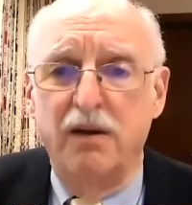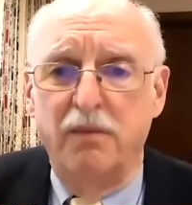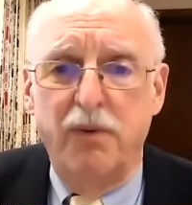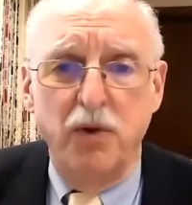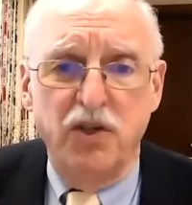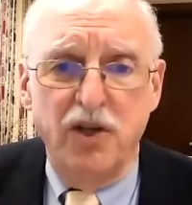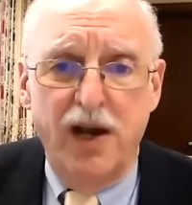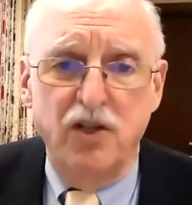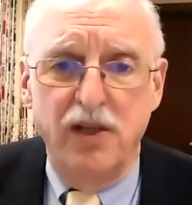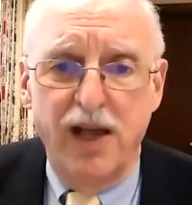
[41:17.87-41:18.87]
both
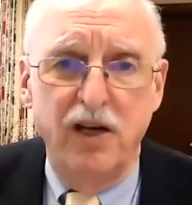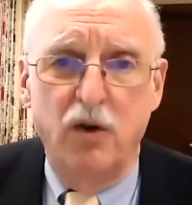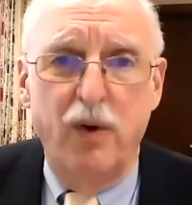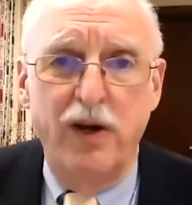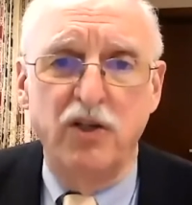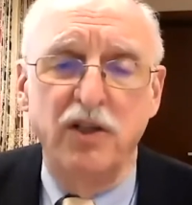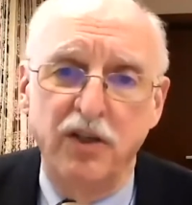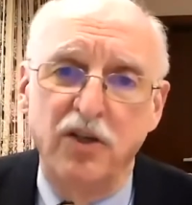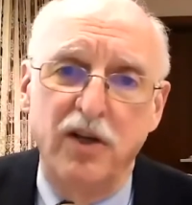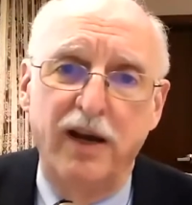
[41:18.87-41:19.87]
sides of that equation and
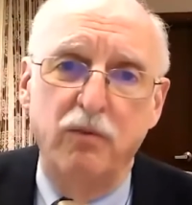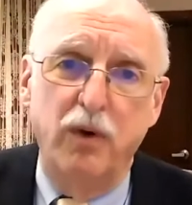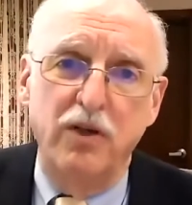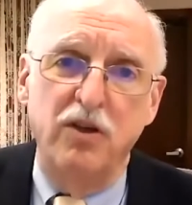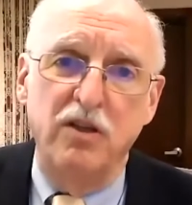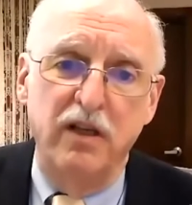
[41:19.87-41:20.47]
decide which is